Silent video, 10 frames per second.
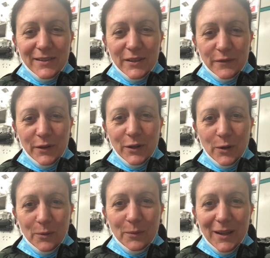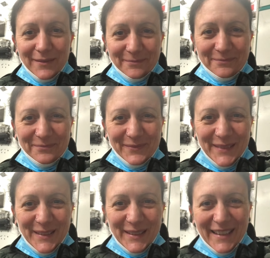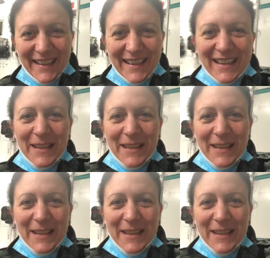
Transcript: You've only got one, okay?